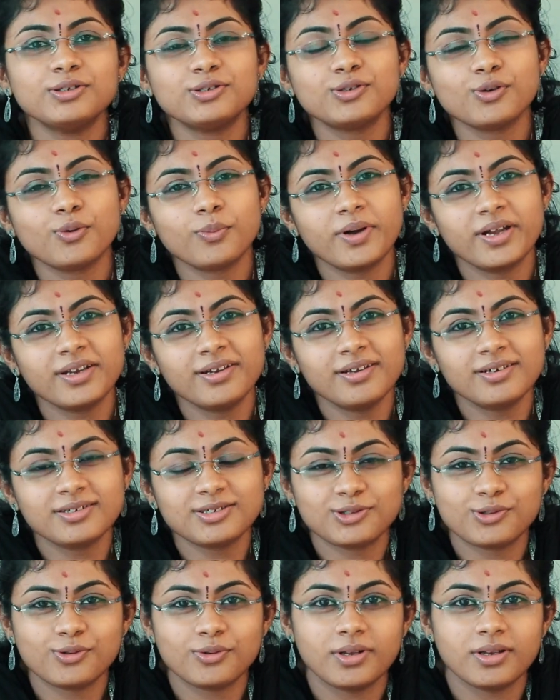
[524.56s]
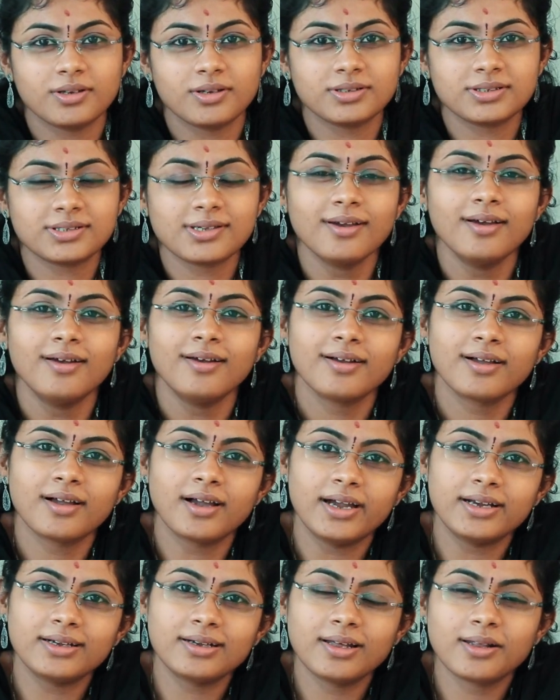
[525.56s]
So my dear students,
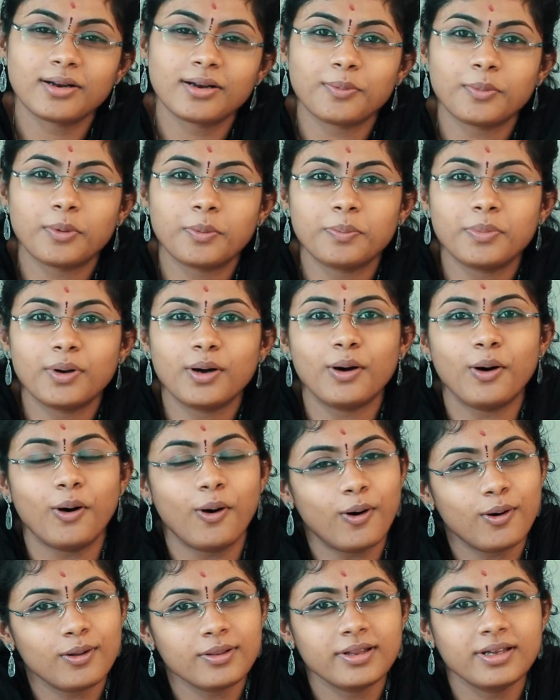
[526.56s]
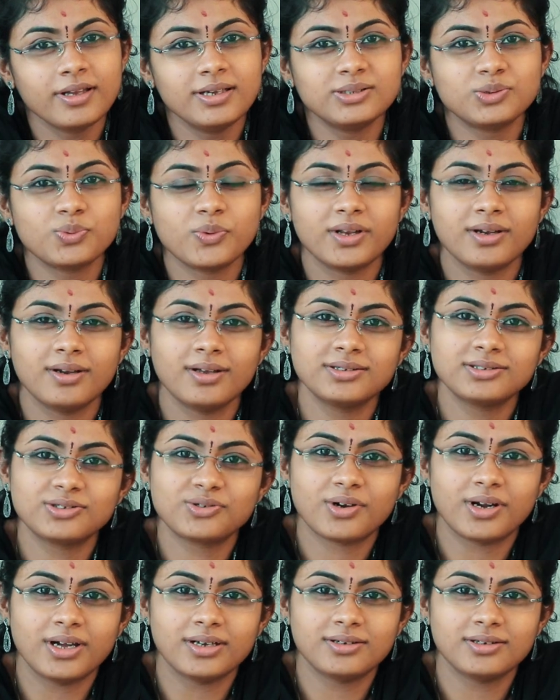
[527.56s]
kindly remember all these winning
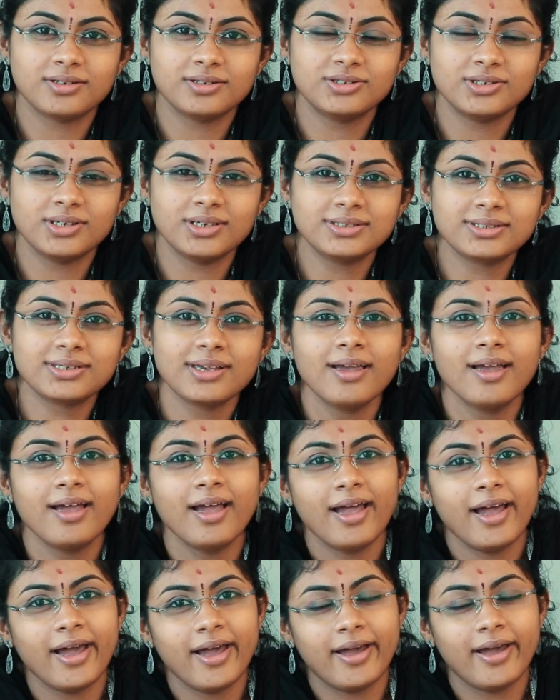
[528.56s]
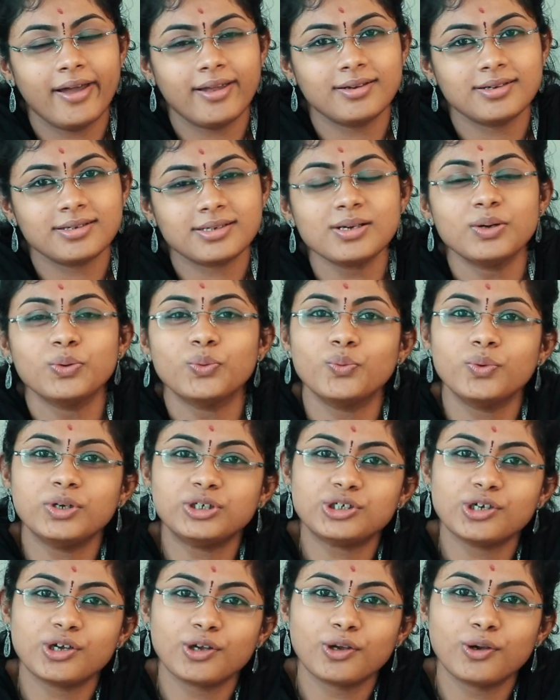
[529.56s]
strategies and
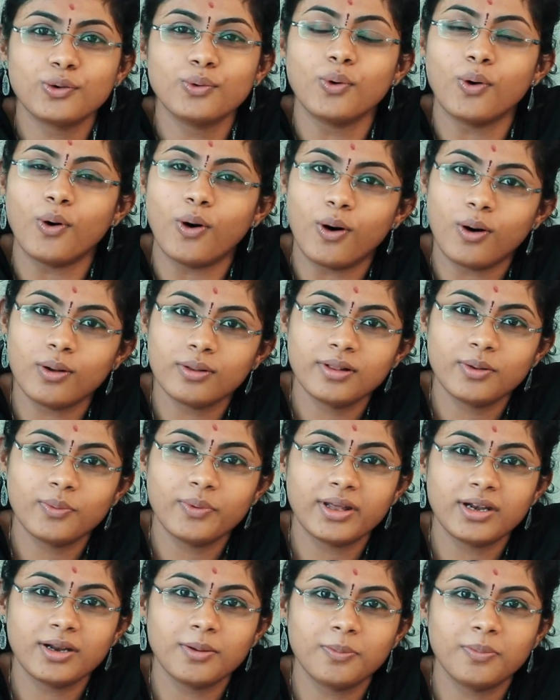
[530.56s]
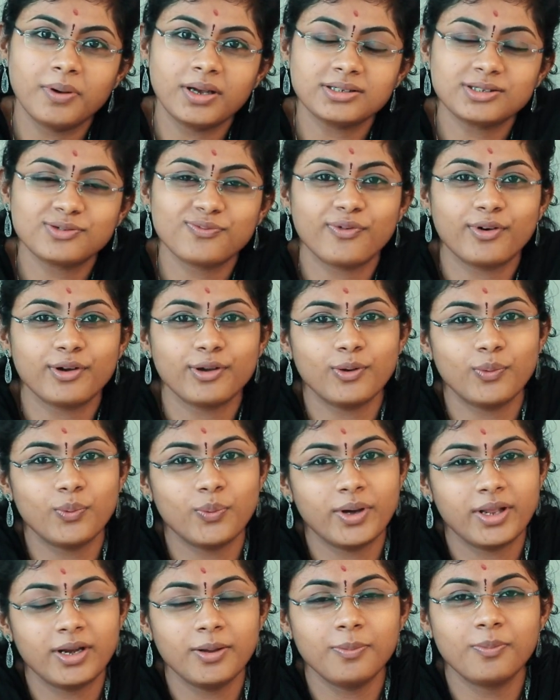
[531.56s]
wishing you all the very best for your
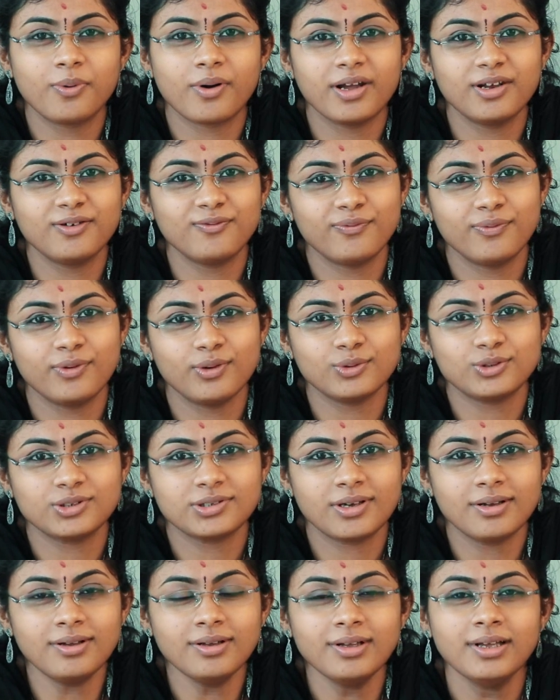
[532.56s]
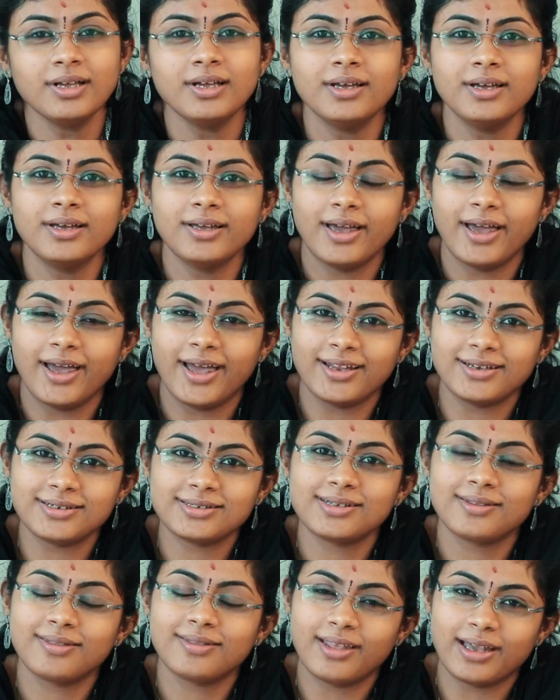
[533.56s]
very bright future, and
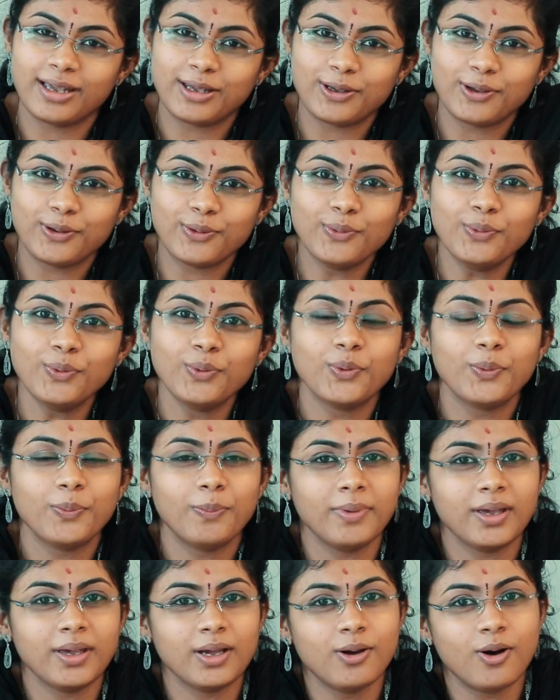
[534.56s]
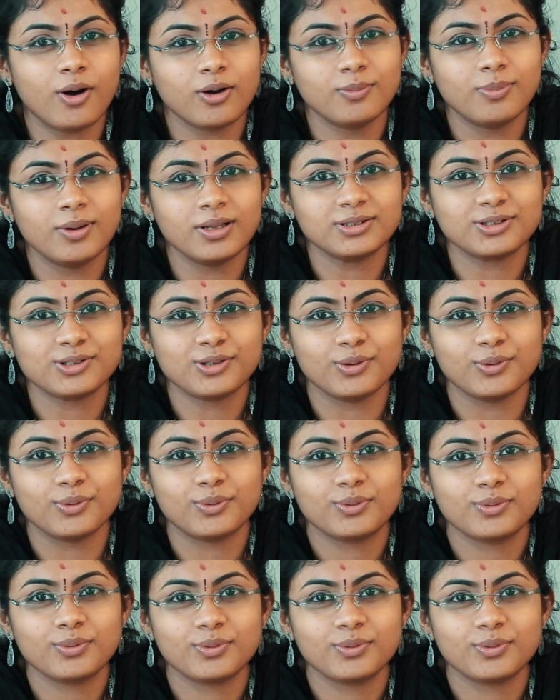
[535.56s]
thank you. May God bless you.